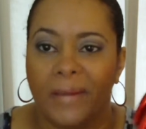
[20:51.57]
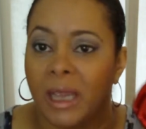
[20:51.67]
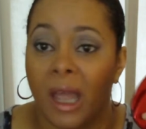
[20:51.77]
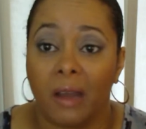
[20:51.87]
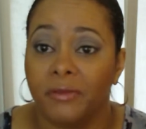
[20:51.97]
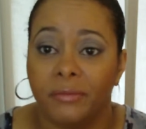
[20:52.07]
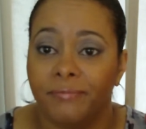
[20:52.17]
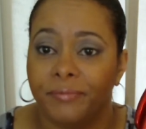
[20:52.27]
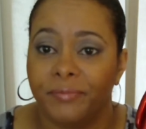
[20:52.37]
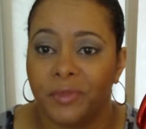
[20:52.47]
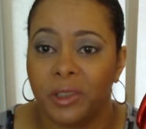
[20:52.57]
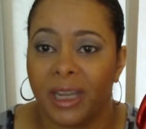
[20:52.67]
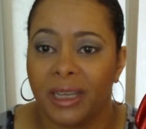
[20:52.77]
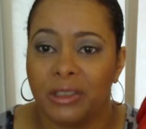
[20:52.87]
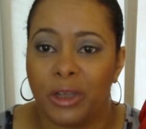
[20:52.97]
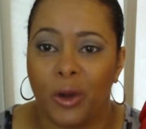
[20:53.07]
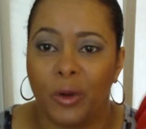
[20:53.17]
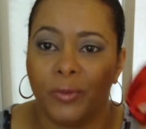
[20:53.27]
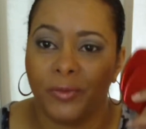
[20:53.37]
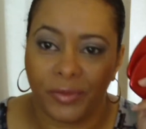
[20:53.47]
love. Okay,
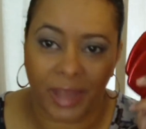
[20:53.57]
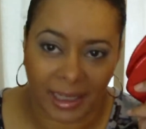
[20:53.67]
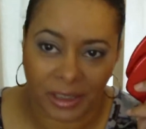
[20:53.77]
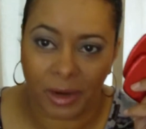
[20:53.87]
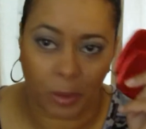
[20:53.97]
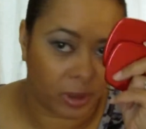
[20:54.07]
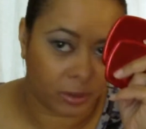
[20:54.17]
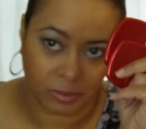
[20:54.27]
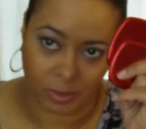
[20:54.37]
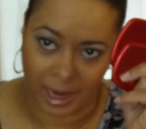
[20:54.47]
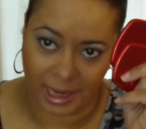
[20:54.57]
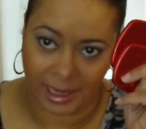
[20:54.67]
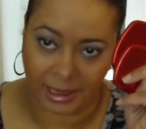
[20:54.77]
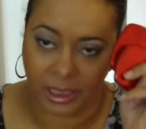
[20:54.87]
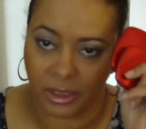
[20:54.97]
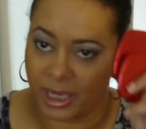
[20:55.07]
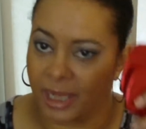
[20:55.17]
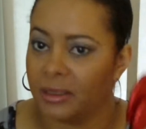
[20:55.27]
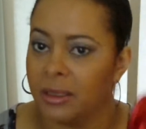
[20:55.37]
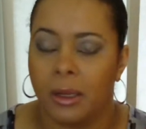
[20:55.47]
so that's why I like these,
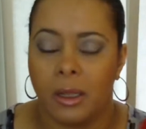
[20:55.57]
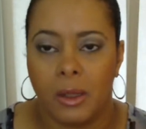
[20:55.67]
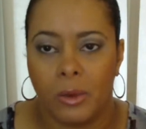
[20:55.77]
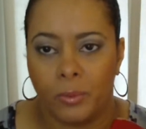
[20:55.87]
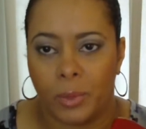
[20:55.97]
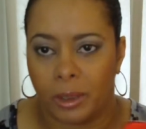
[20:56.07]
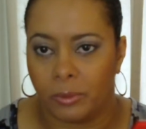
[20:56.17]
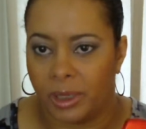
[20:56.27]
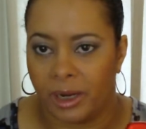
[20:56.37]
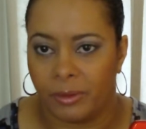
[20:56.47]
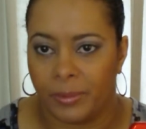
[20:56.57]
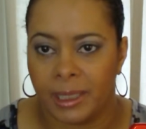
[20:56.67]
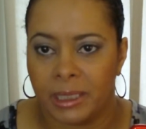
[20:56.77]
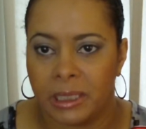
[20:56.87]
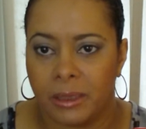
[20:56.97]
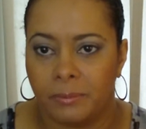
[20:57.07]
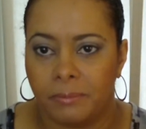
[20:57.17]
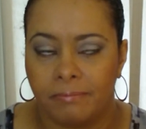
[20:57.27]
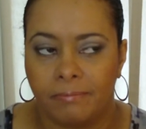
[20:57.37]
yes. But would I replace them?